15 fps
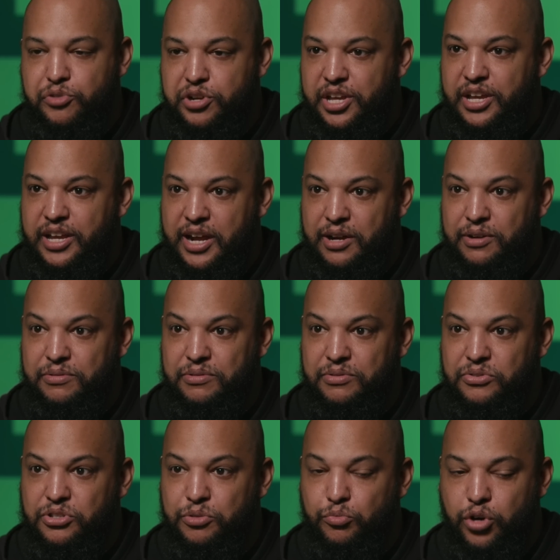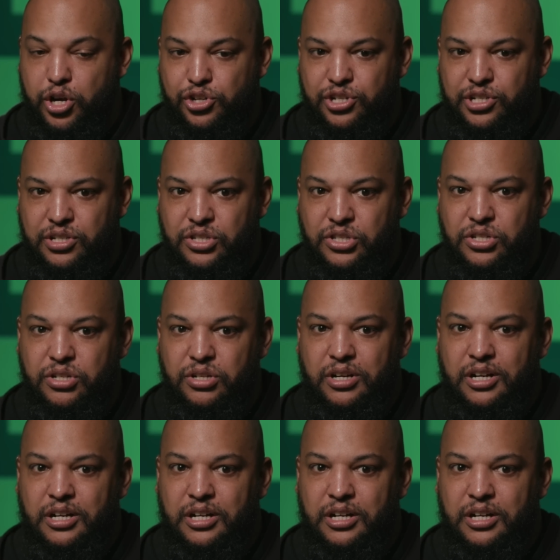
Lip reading: freaking out some Russians